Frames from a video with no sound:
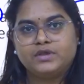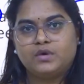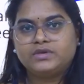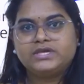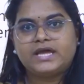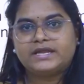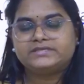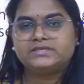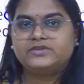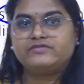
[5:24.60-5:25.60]
Okay, that is
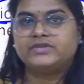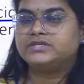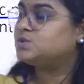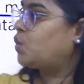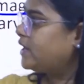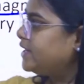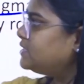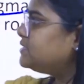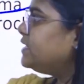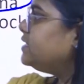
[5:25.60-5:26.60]
the difference. So what they
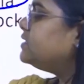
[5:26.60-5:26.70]
are saying in